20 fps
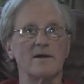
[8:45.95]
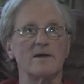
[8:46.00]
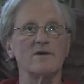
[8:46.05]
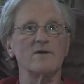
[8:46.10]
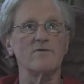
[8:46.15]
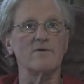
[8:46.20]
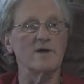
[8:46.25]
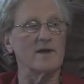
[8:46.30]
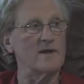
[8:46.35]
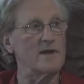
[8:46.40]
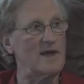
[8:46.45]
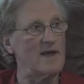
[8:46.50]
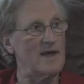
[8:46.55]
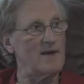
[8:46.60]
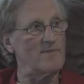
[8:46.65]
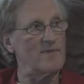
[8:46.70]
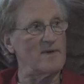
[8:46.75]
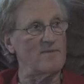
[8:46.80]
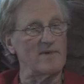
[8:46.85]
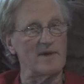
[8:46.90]
Canoeing and
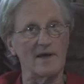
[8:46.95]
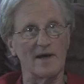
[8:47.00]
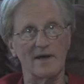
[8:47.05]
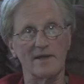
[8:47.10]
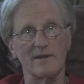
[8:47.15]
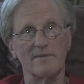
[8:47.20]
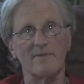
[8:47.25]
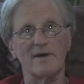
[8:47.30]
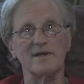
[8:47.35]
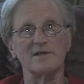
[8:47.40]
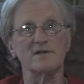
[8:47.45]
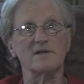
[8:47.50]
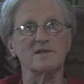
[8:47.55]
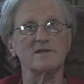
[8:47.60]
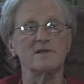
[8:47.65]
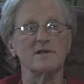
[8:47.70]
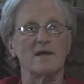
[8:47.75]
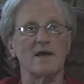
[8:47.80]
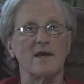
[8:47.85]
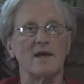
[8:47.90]
Camping Beyond the
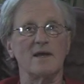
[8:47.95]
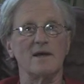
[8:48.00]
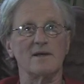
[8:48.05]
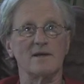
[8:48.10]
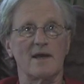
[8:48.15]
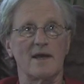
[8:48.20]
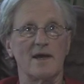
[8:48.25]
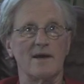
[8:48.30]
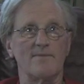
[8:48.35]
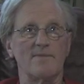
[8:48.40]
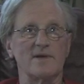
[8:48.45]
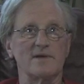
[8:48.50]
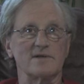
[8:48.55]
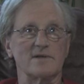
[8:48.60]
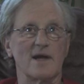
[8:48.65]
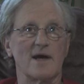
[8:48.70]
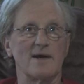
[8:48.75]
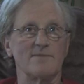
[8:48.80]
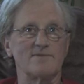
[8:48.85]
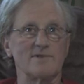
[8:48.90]
Basics and, Ca and Camping's
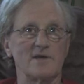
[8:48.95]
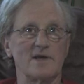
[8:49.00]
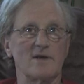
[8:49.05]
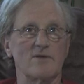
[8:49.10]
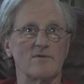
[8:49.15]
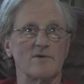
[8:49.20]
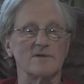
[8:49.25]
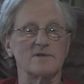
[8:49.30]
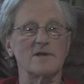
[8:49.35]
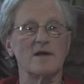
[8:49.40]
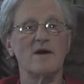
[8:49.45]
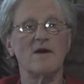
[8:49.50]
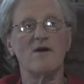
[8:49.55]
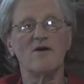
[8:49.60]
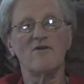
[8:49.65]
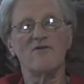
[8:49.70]
Top Secrets.